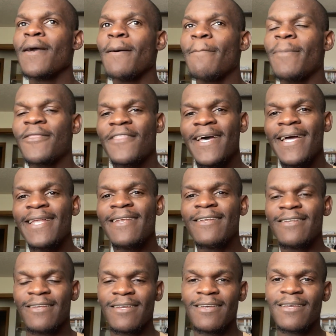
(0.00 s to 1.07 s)
But
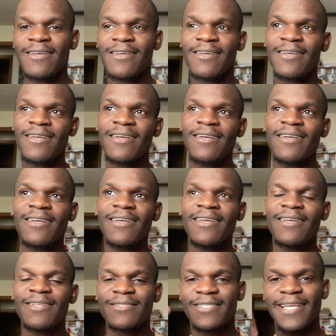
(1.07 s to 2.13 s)
then
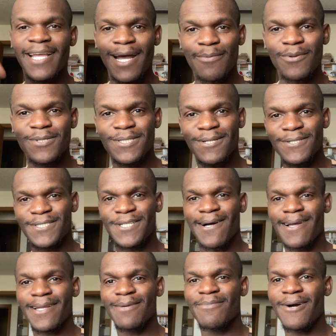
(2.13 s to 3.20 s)
DiCaprio starts
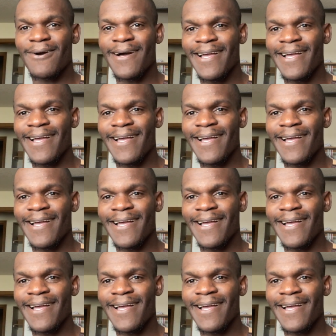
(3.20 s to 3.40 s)
talking about,